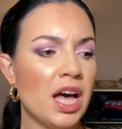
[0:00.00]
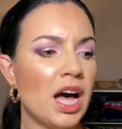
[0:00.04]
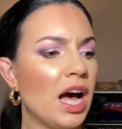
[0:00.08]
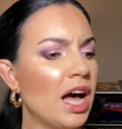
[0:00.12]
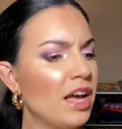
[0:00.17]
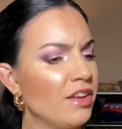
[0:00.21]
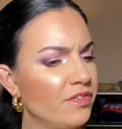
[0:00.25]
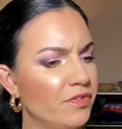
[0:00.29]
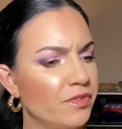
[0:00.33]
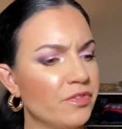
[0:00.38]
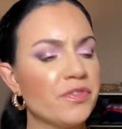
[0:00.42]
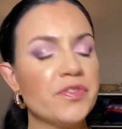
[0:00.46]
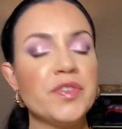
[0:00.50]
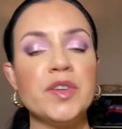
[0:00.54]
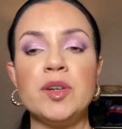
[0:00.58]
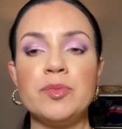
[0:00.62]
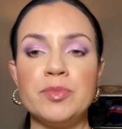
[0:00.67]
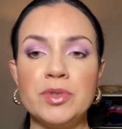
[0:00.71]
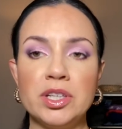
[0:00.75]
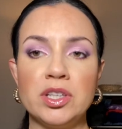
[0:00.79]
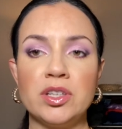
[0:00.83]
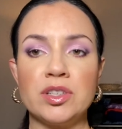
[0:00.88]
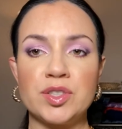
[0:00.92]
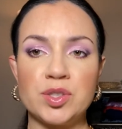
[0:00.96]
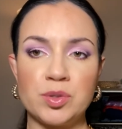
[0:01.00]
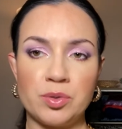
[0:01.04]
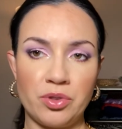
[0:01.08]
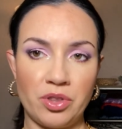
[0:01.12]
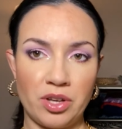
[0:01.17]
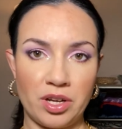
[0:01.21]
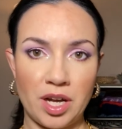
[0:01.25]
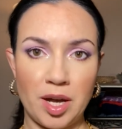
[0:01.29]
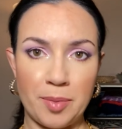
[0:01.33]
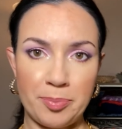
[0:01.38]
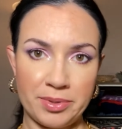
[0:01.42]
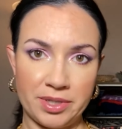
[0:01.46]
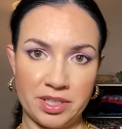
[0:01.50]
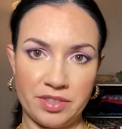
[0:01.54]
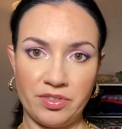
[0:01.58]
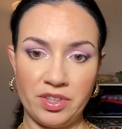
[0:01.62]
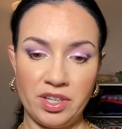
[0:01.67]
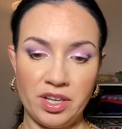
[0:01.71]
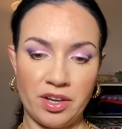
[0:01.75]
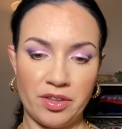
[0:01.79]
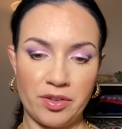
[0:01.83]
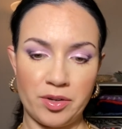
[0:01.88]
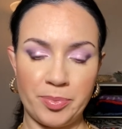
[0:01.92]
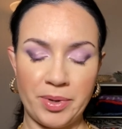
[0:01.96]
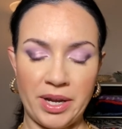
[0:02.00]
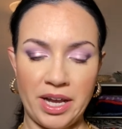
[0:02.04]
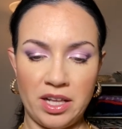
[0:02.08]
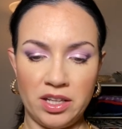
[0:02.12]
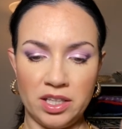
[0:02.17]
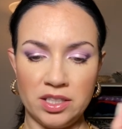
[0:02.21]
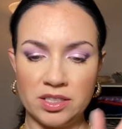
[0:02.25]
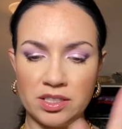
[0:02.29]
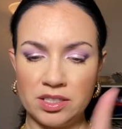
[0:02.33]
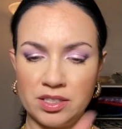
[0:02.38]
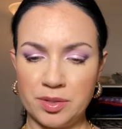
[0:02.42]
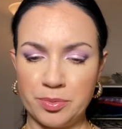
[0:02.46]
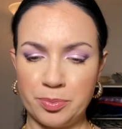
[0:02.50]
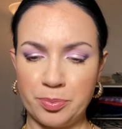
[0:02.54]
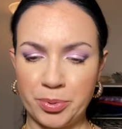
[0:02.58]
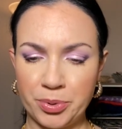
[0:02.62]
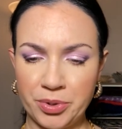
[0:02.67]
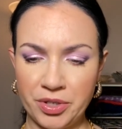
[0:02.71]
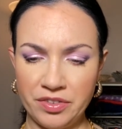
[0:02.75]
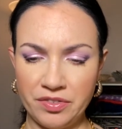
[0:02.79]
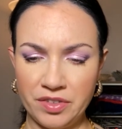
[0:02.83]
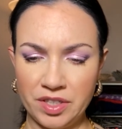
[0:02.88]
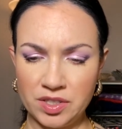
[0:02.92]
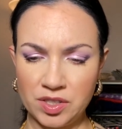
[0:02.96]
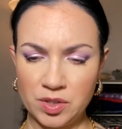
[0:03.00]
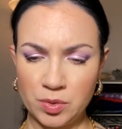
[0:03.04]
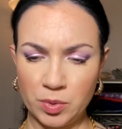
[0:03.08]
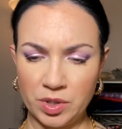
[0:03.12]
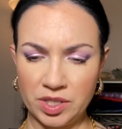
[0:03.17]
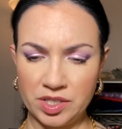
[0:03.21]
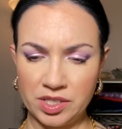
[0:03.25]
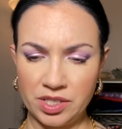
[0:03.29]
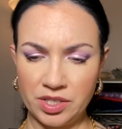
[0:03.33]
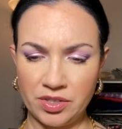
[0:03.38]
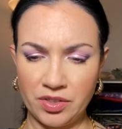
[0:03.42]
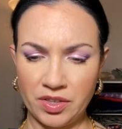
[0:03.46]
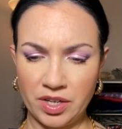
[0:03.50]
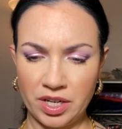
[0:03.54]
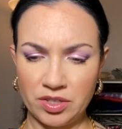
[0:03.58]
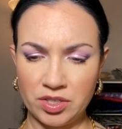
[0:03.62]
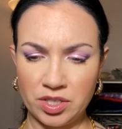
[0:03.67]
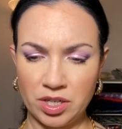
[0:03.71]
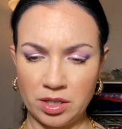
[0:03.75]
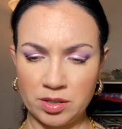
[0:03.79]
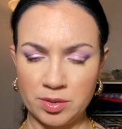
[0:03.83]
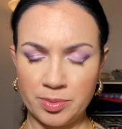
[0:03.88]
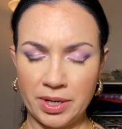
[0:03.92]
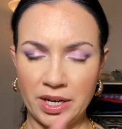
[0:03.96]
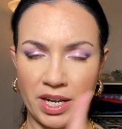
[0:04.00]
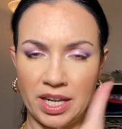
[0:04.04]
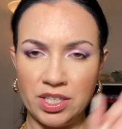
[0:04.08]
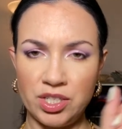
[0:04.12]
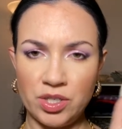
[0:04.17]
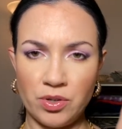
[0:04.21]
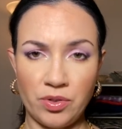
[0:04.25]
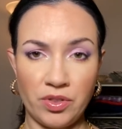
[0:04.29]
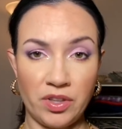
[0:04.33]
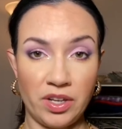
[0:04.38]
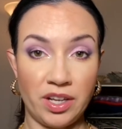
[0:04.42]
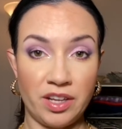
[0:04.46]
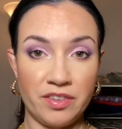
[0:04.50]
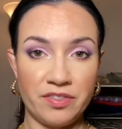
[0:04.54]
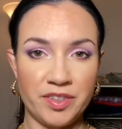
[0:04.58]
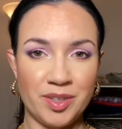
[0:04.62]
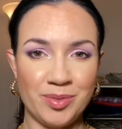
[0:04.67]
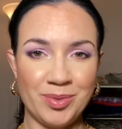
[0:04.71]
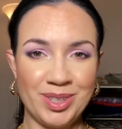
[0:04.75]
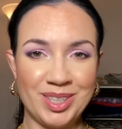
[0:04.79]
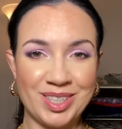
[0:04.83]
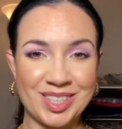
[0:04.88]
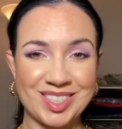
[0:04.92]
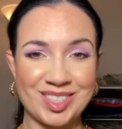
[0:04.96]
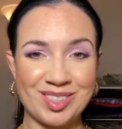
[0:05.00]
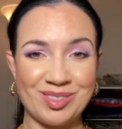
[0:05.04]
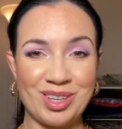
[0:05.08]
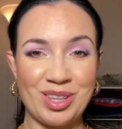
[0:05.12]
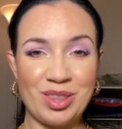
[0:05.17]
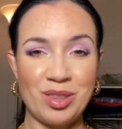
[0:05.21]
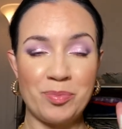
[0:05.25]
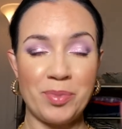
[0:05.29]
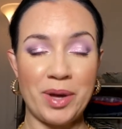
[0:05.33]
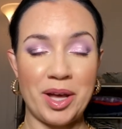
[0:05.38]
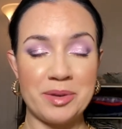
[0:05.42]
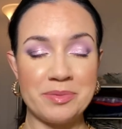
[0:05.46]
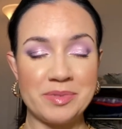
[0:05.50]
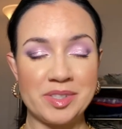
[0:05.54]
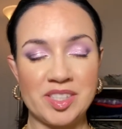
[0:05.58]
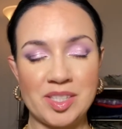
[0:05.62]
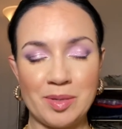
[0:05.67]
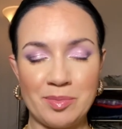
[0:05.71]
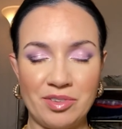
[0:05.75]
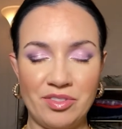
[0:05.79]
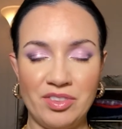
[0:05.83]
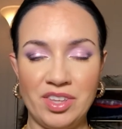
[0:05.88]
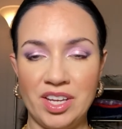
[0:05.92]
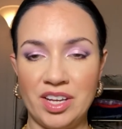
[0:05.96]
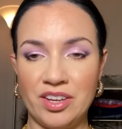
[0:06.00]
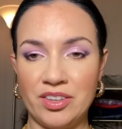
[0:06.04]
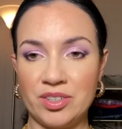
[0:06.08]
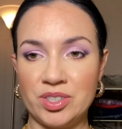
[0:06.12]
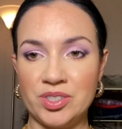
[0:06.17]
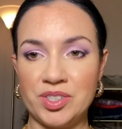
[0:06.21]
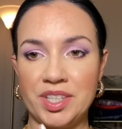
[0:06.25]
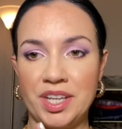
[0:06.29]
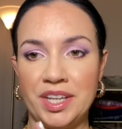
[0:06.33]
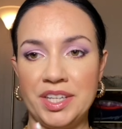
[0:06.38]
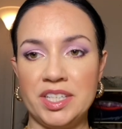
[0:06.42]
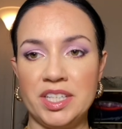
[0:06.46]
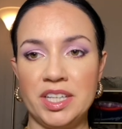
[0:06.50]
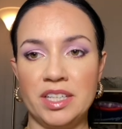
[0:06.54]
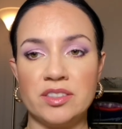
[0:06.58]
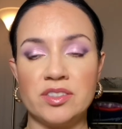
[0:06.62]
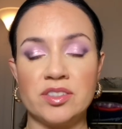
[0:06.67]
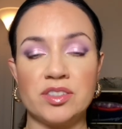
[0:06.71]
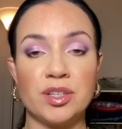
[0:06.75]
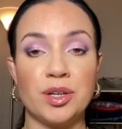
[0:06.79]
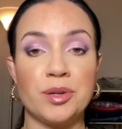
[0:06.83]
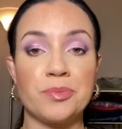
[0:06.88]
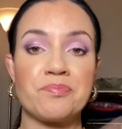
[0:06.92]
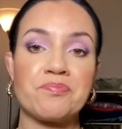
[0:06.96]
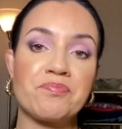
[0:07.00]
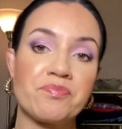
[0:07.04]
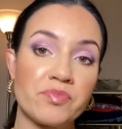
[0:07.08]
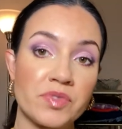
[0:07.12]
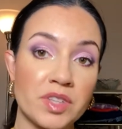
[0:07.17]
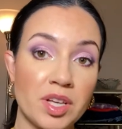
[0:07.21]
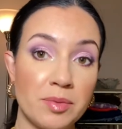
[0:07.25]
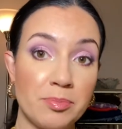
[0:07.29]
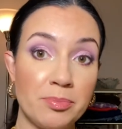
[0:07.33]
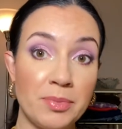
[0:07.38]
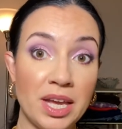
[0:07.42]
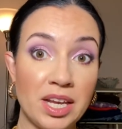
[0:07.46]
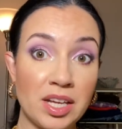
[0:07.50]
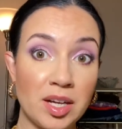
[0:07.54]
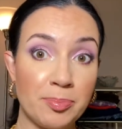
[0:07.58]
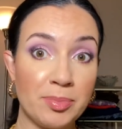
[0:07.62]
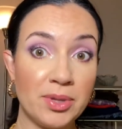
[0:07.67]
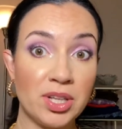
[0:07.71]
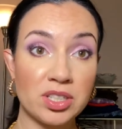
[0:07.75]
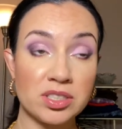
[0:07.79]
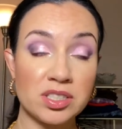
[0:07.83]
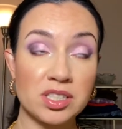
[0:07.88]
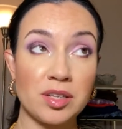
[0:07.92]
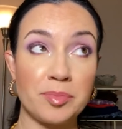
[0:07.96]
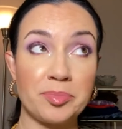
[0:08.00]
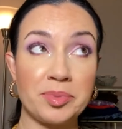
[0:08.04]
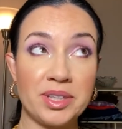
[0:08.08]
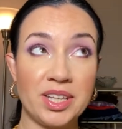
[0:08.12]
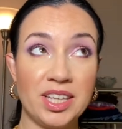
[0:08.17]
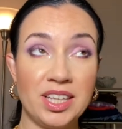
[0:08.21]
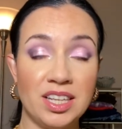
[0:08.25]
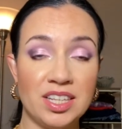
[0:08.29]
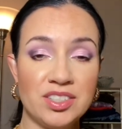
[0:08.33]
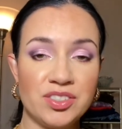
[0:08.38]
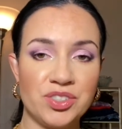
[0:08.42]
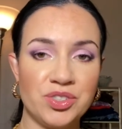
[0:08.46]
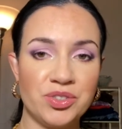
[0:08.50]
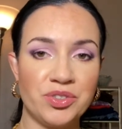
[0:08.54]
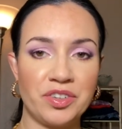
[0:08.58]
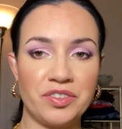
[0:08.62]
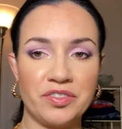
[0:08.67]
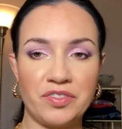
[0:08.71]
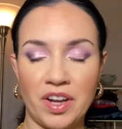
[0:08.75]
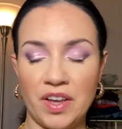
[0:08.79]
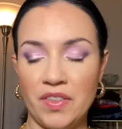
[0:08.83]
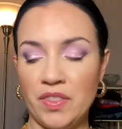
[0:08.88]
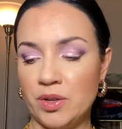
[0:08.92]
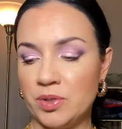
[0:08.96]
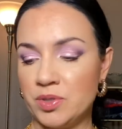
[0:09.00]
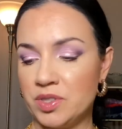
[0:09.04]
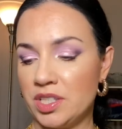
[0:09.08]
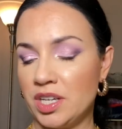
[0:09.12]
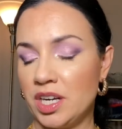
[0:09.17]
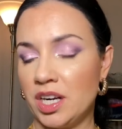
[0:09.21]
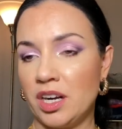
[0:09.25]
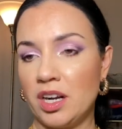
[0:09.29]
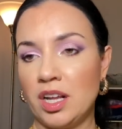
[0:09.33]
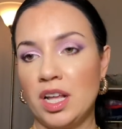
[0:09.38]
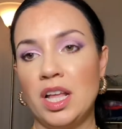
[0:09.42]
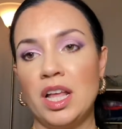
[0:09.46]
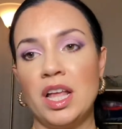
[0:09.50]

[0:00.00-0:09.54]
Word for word: I've filmed looks with a couple of the other palettes. The previous ones here that I talked about, I don't think I filmed looks with, but some of the others I did. So makeup looks playlist, you can find those there.